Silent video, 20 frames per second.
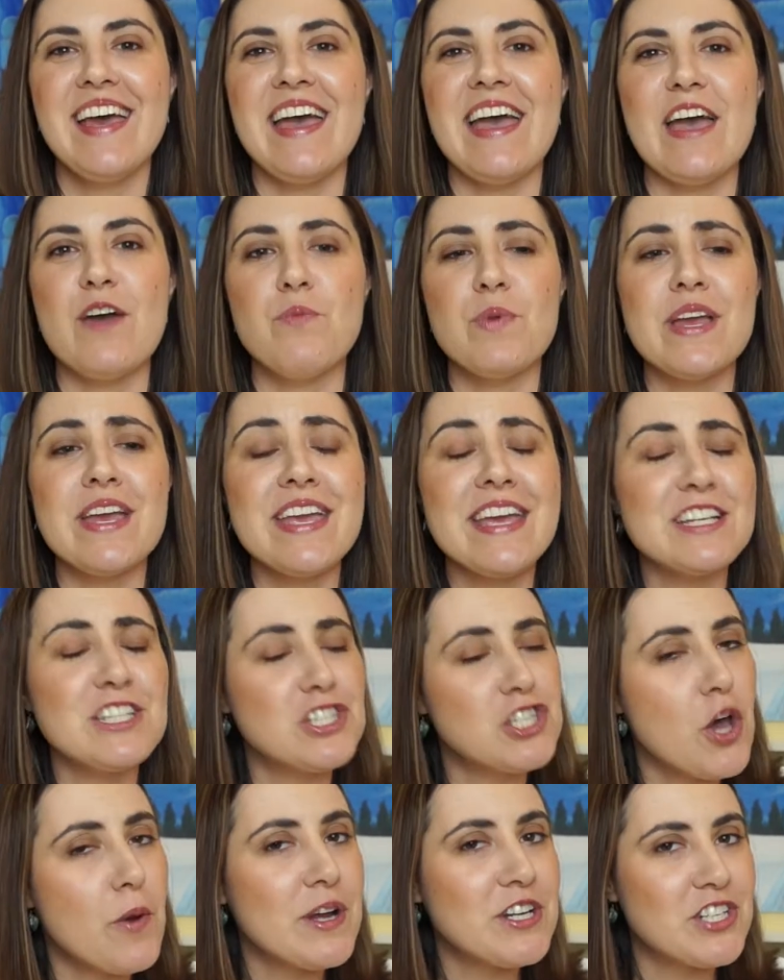and we can get
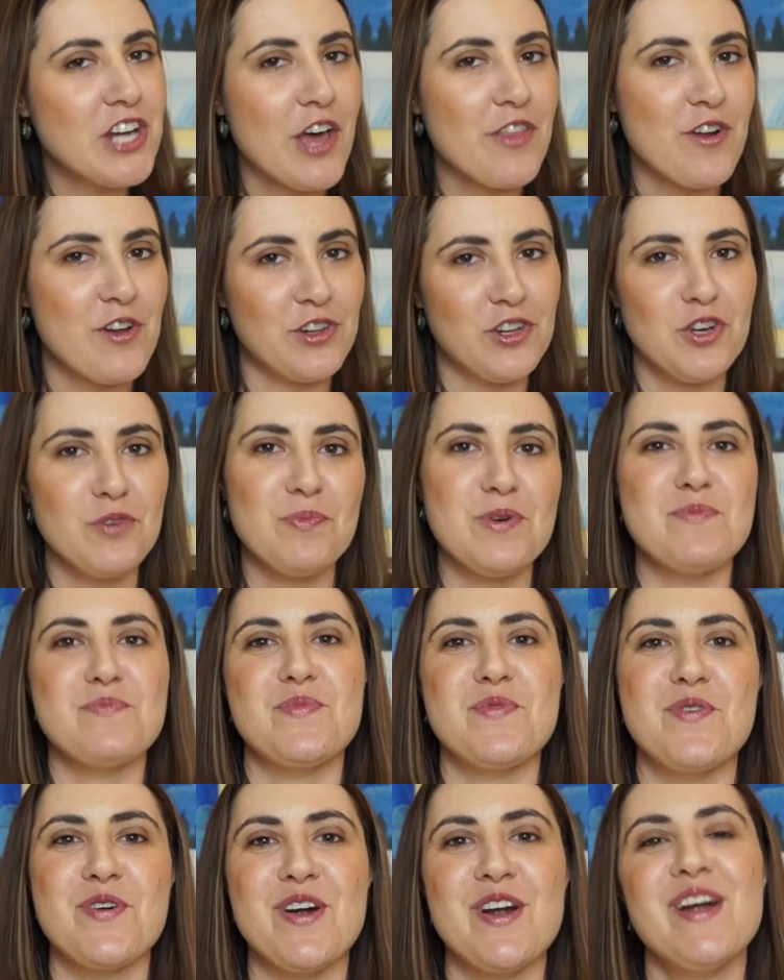to know each other a little bit
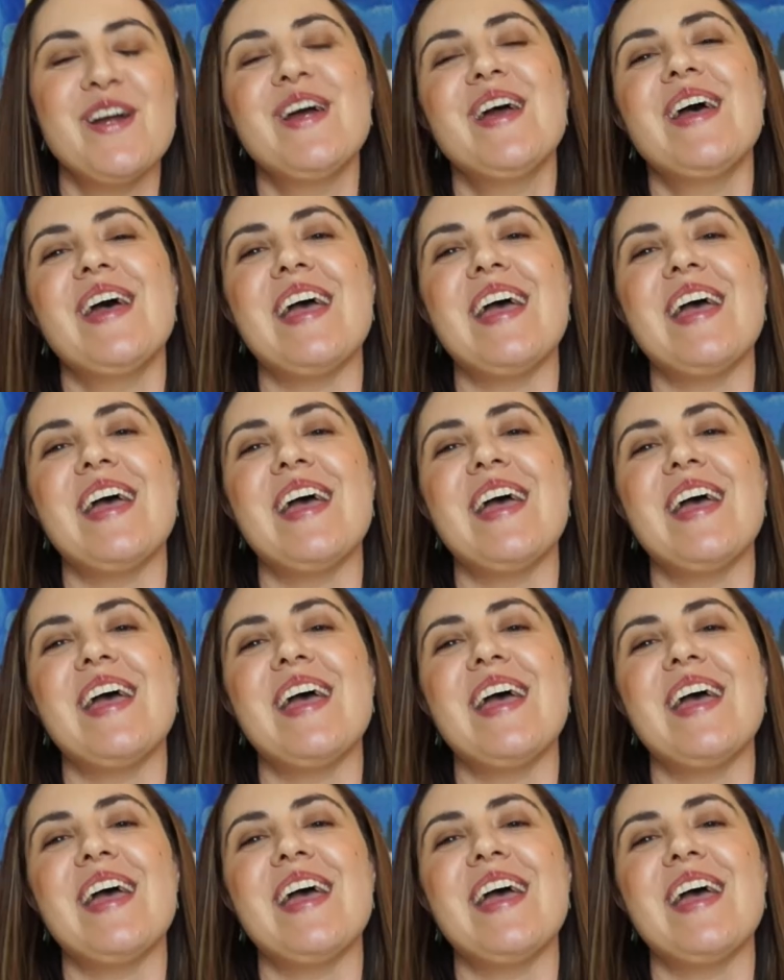more,